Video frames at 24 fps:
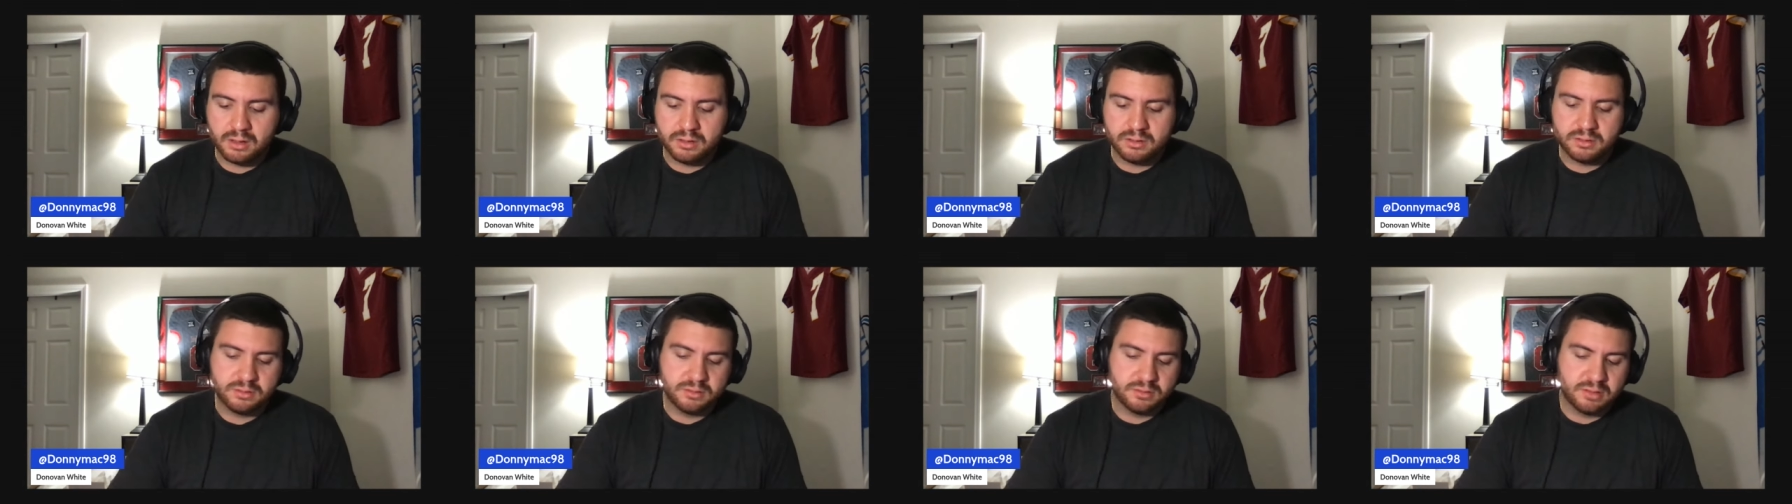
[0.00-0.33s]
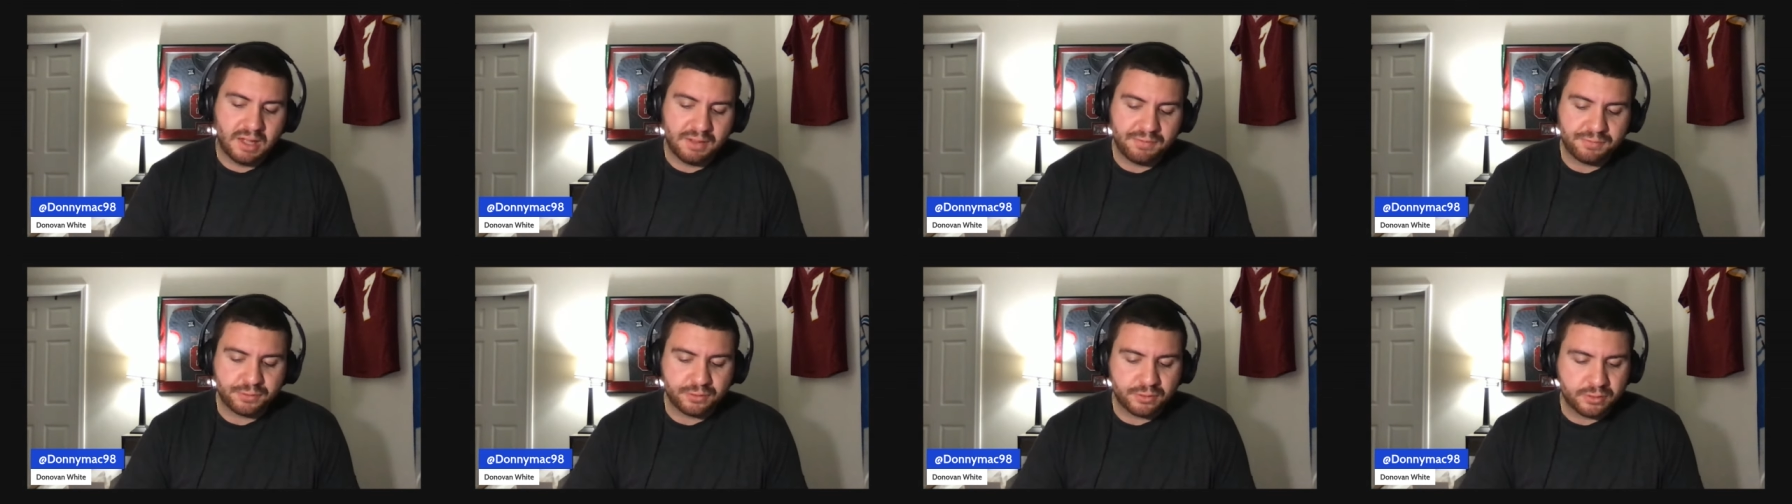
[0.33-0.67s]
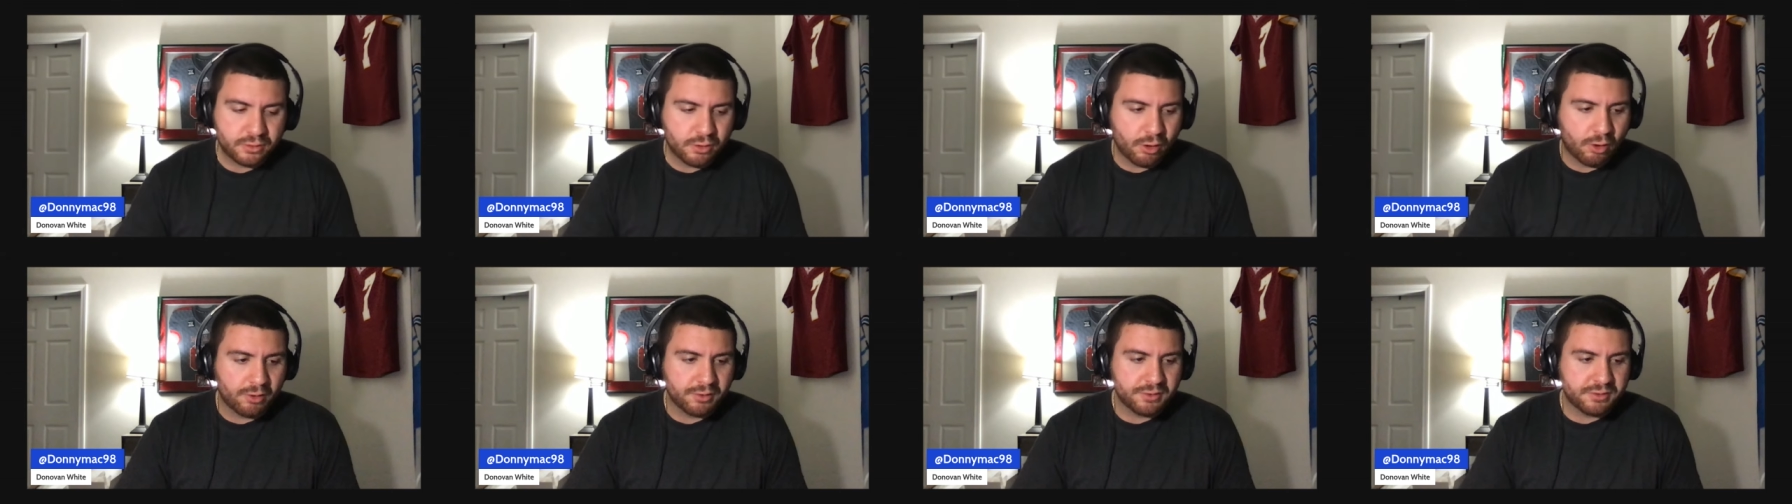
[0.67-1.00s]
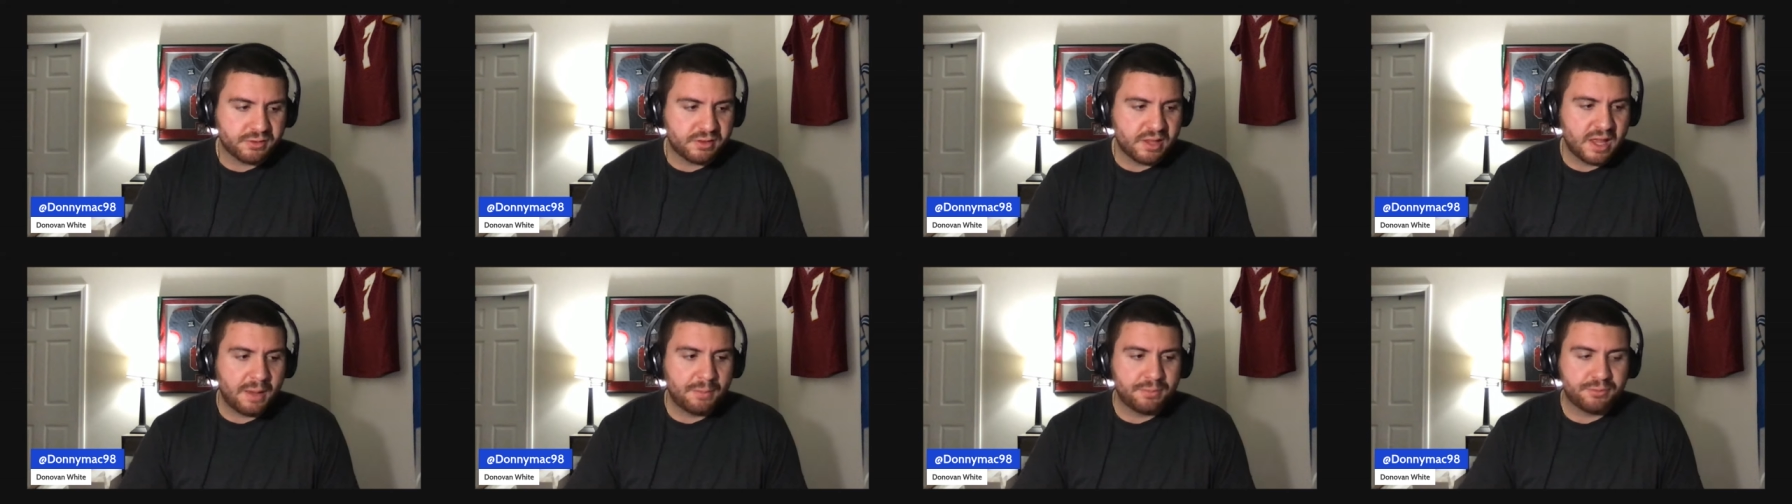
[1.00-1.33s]
left guard
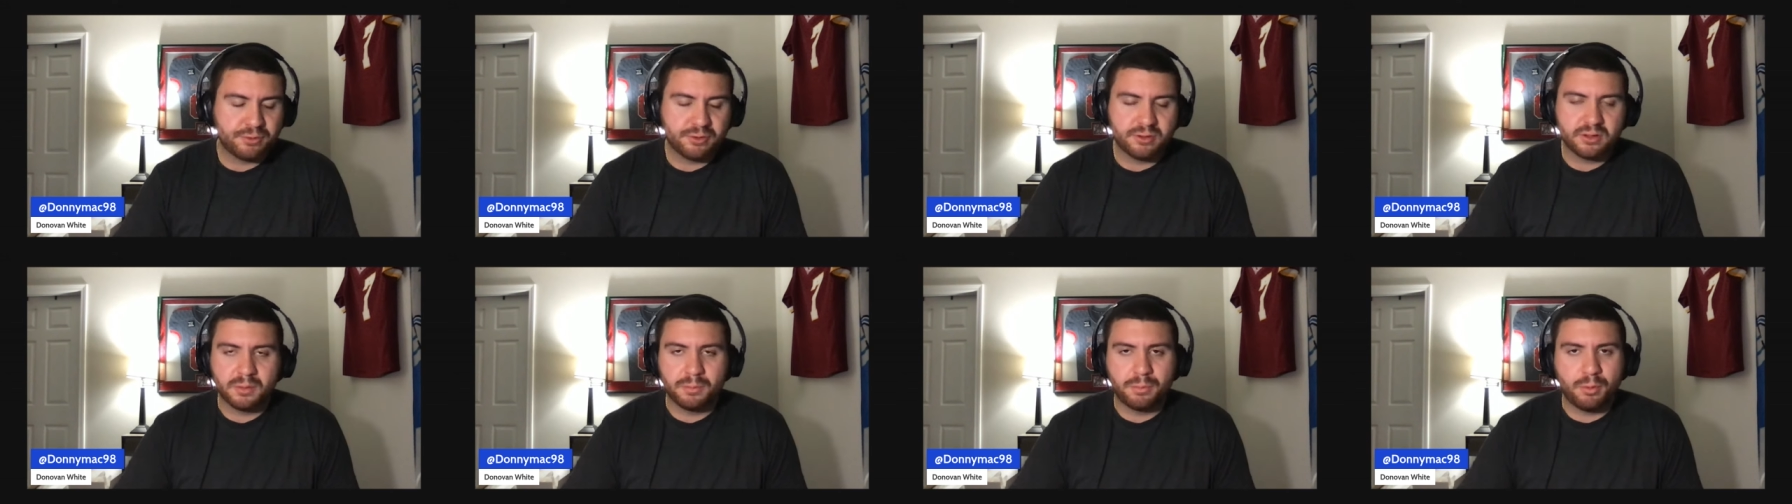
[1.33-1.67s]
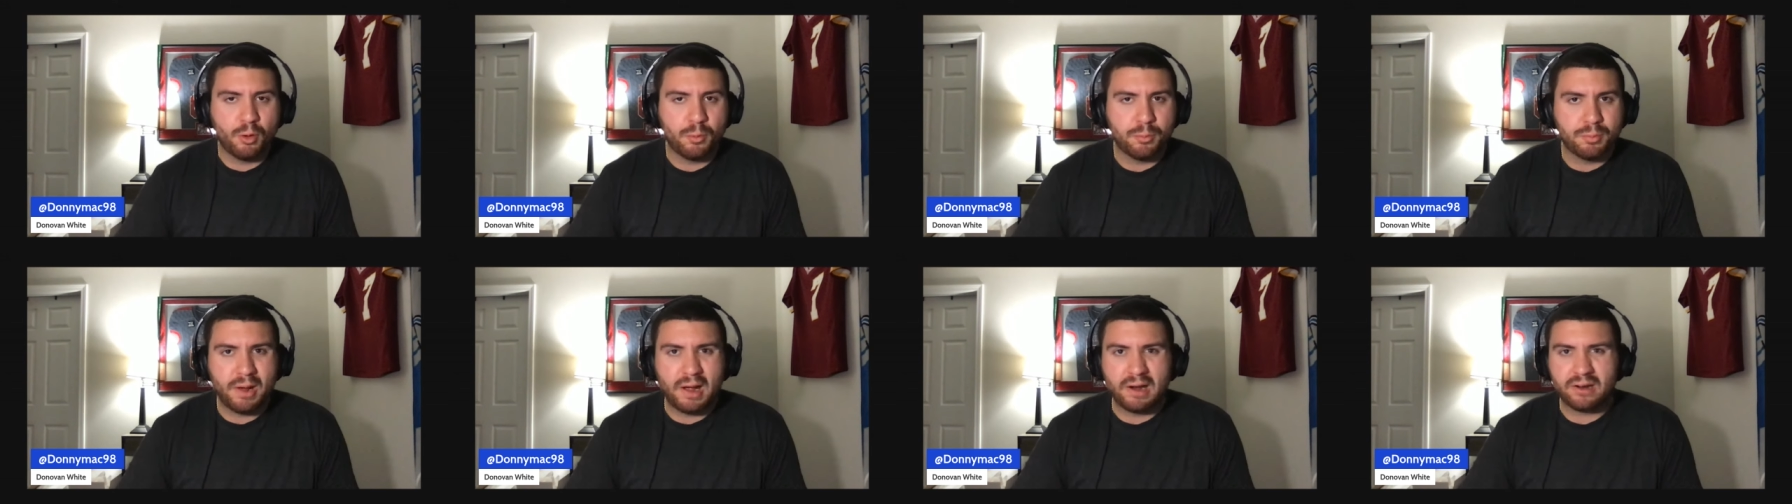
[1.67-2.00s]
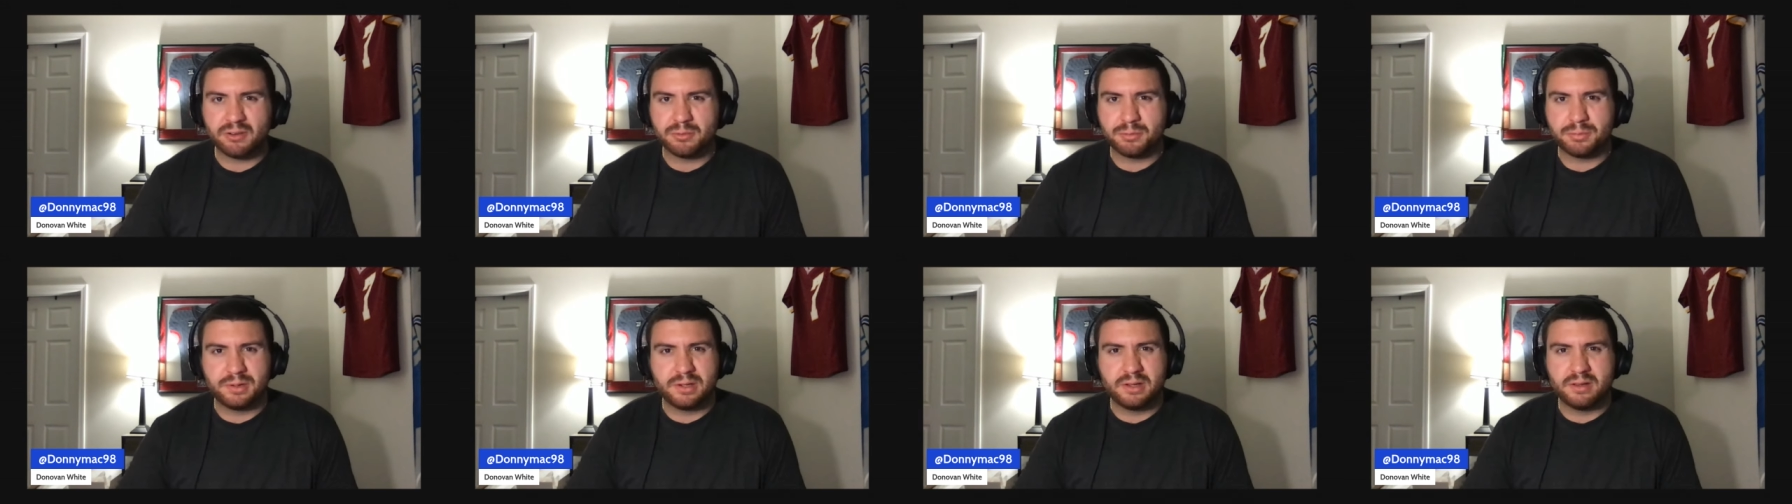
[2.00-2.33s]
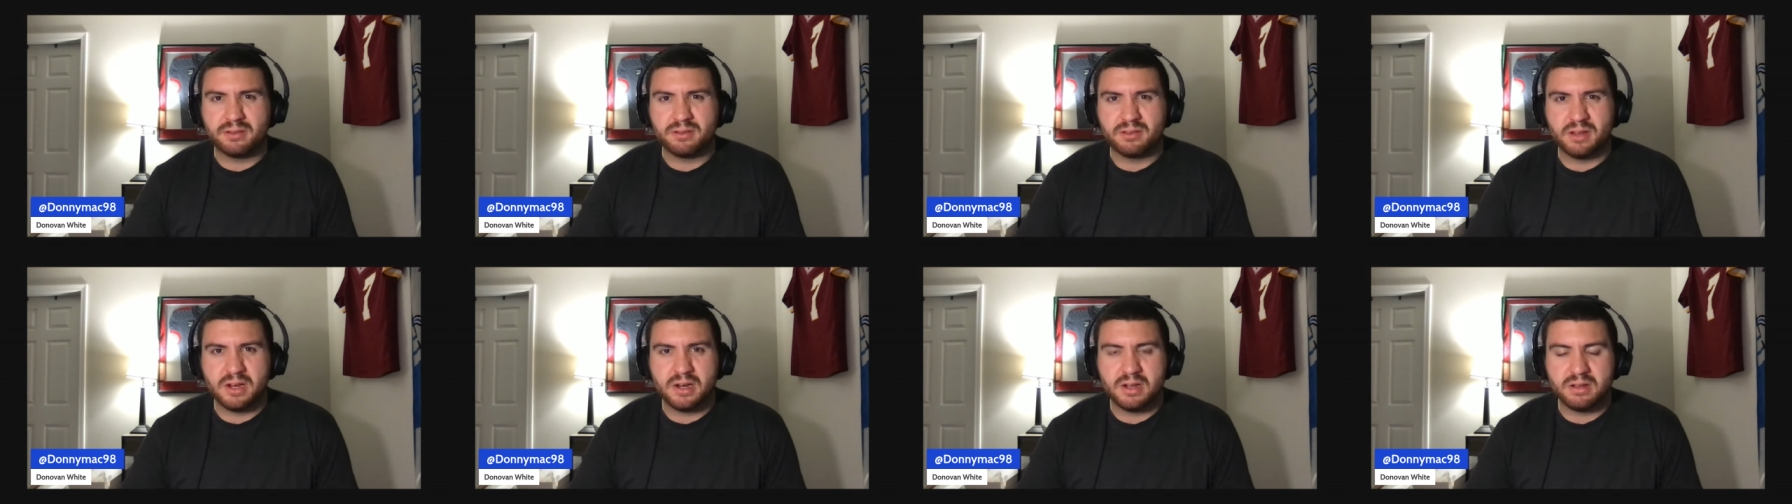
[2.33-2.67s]
snaps during the bowl practice, but didn't
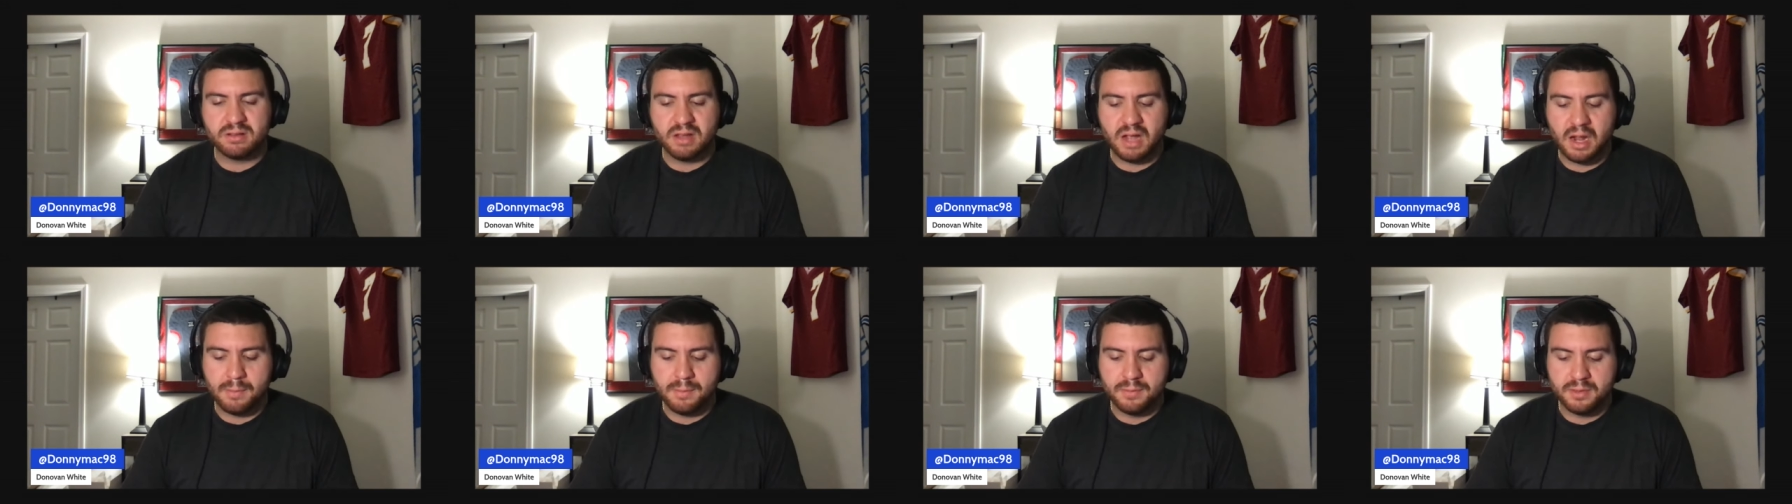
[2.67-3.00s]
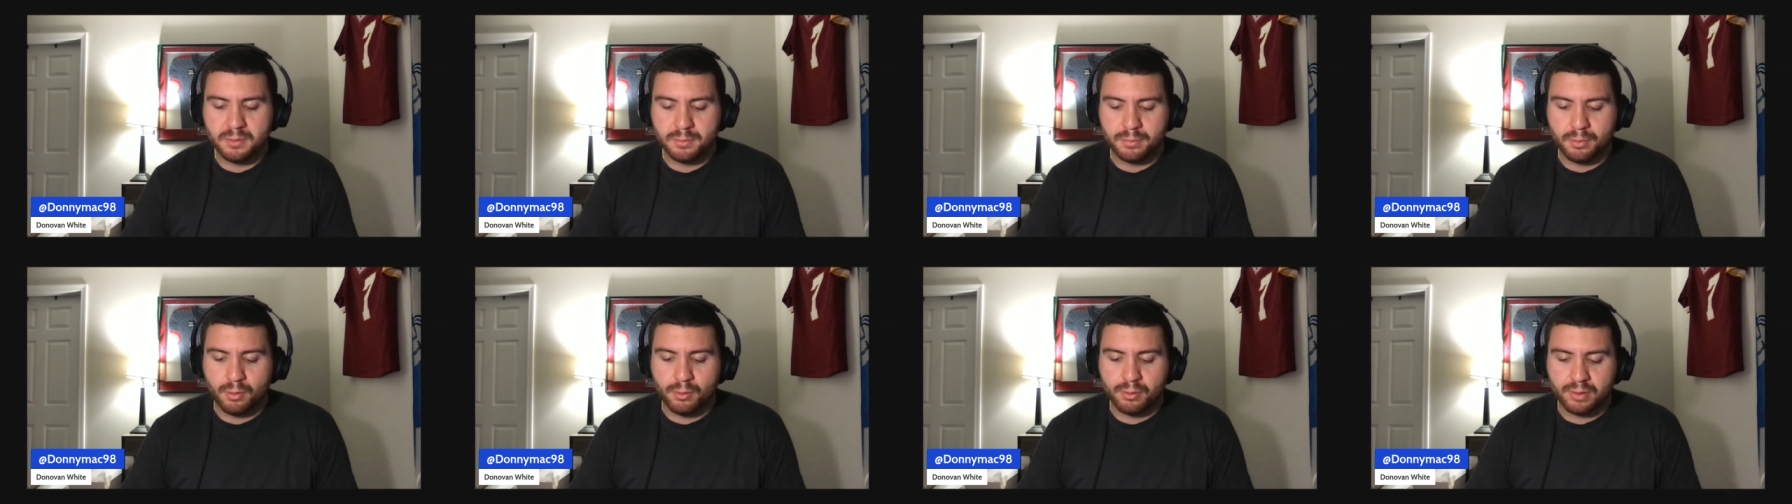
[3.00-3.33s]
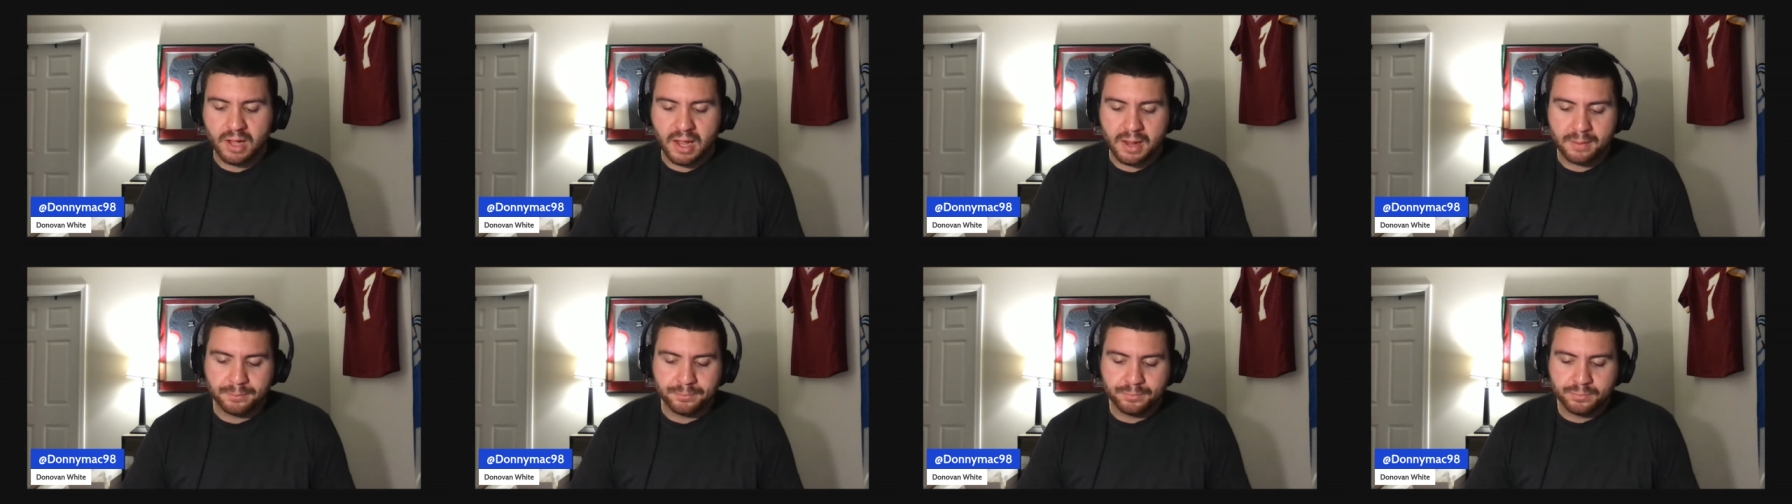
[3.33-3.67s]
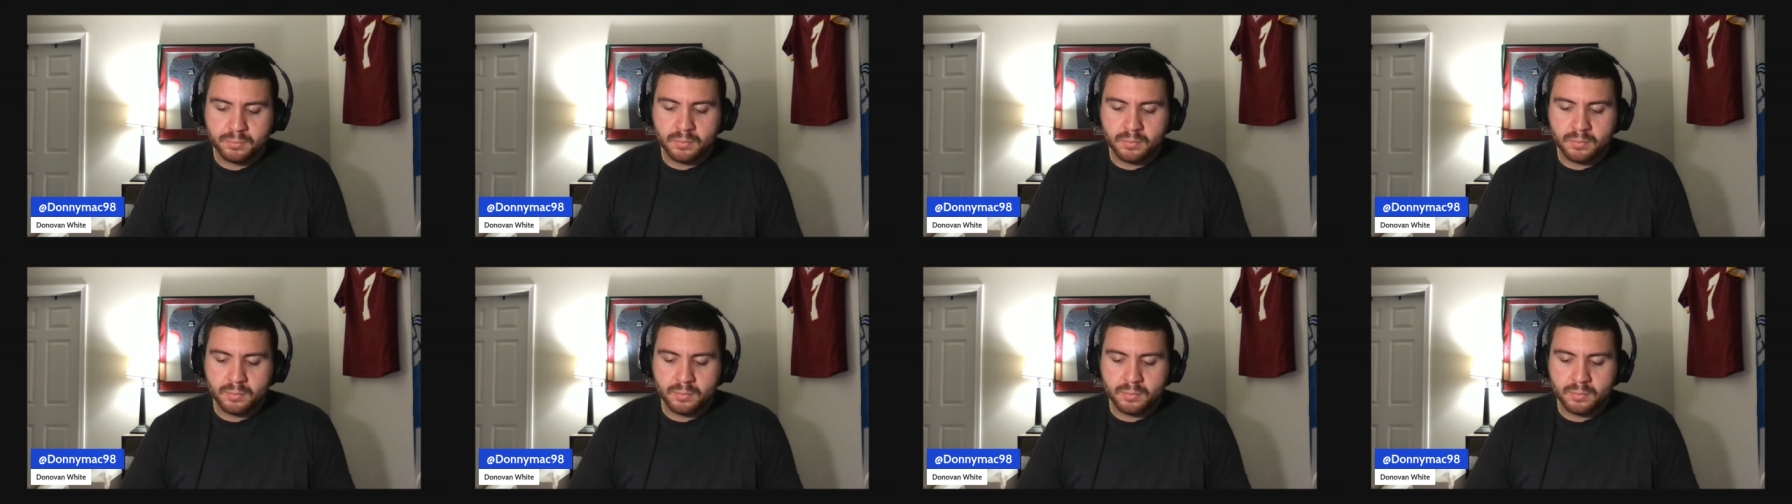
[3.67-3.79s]
see any time in the bowl game.